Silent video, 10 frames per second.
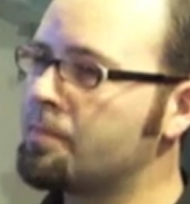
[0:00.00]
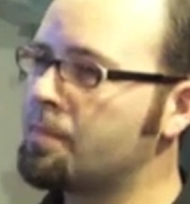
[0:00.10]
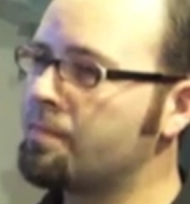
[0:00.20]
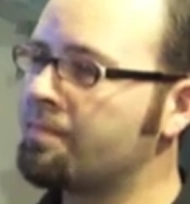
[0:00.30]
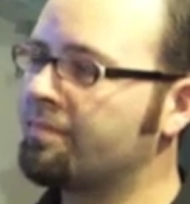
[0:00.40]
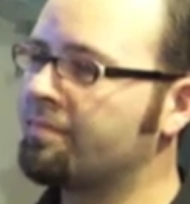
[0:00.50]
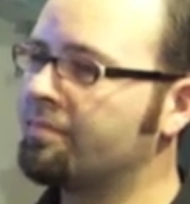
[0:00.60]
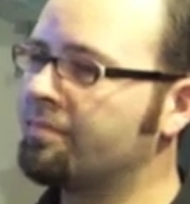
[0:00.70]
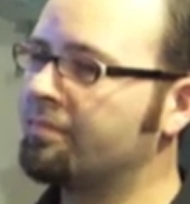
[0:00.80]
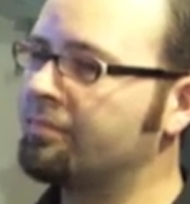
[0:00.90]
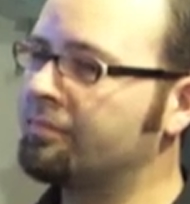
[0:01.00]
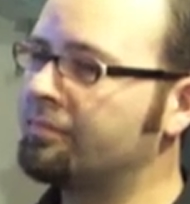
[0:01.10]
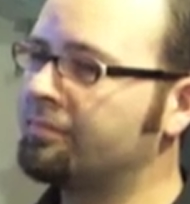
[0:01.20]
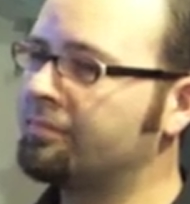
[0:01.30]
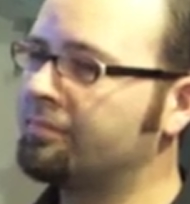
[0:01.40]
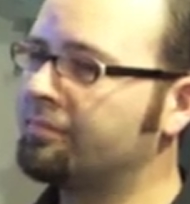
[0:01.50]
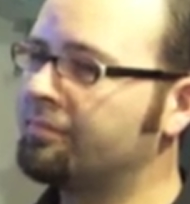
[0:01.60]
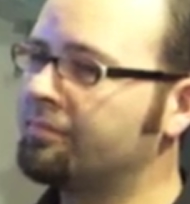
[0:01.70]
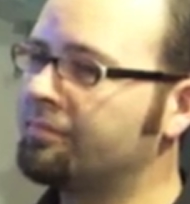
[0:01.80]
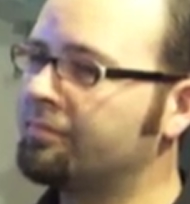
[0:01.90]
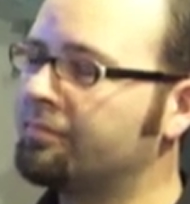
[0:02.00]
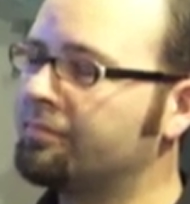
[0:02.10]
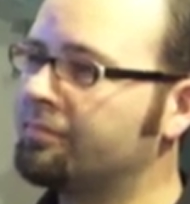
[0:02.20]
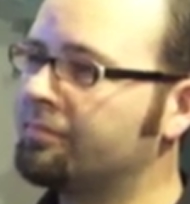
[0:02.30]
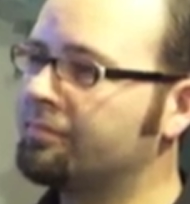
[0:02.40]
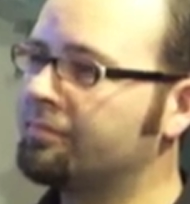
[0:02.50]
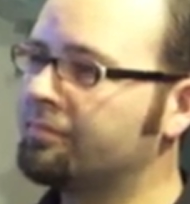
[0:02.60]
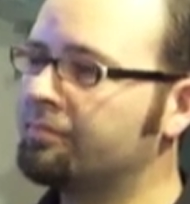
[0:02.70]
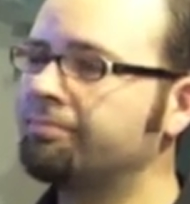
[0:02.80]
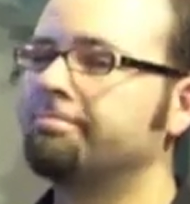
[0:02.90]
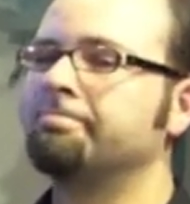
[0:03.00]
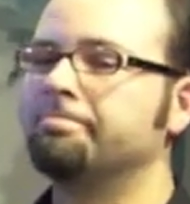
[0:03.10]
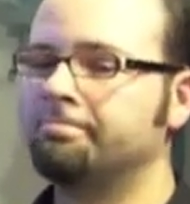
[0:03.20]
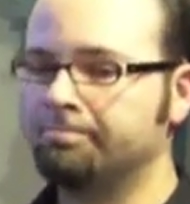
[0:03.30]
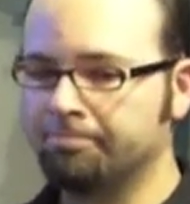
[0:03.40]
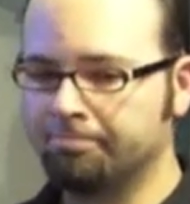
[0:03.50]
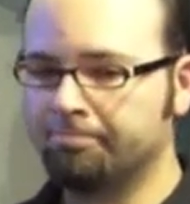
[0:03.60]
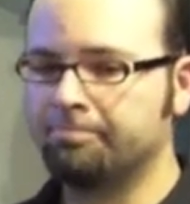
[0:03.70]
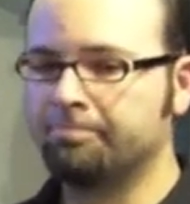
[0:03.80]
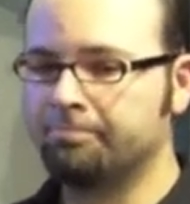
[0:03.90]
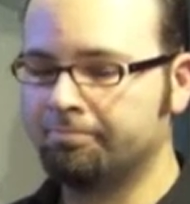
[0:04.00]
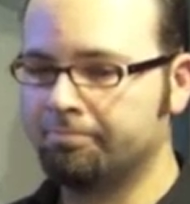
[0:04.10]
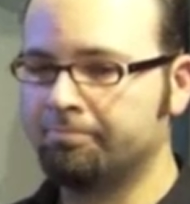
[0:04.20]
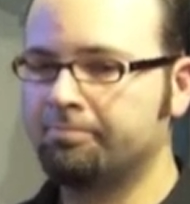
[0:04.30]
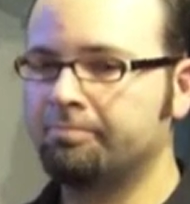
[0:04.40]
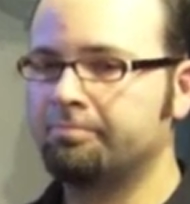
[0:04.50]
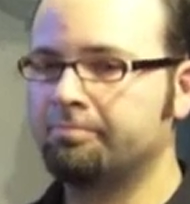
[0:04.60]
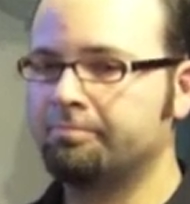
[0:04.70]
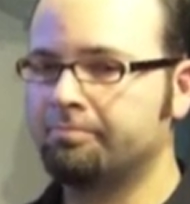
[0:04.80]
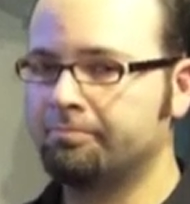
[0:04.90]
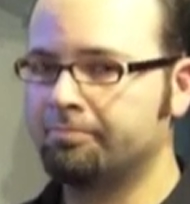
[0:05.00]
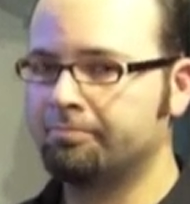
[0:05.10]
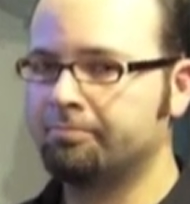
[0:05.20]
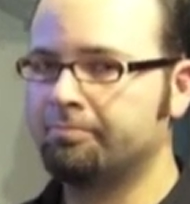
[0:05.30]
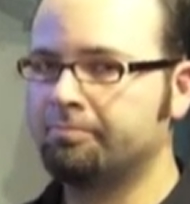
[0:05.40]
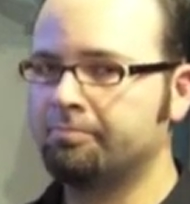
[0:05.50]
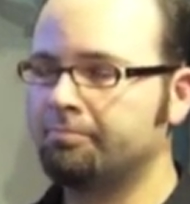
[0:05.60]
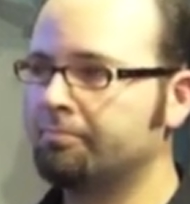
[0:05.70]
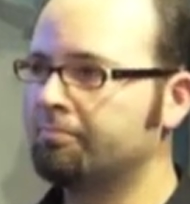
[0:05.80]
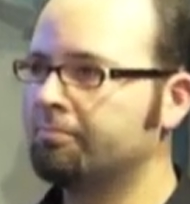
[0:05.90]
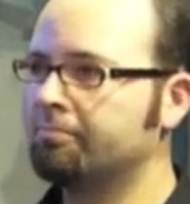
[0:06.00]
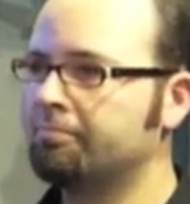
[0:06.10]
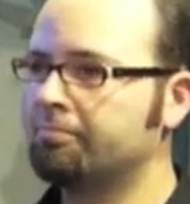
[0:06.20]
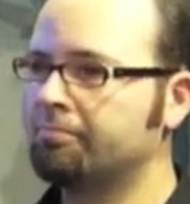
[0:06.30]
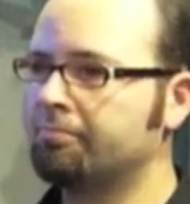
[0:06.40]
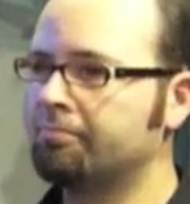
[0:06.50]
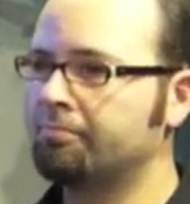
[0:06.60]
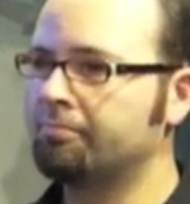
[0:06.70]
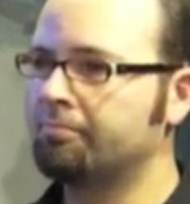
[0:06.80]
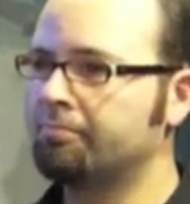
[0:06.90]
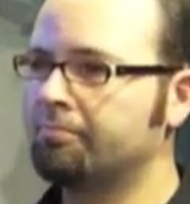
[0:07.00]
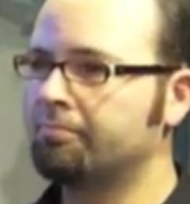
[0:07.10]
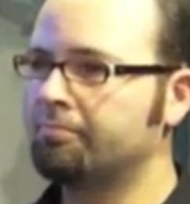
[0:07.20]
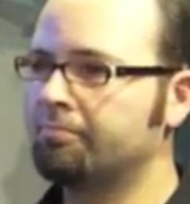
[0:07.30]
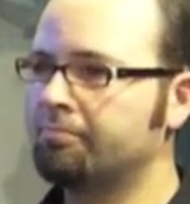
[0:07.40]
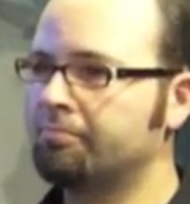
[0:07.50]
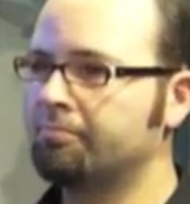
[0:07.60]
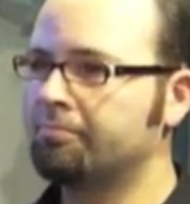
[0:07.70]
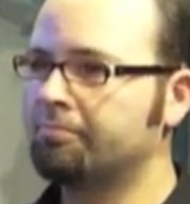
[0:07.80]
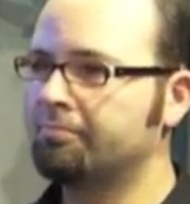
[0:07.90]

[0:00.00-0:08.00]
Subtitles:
(not speaking)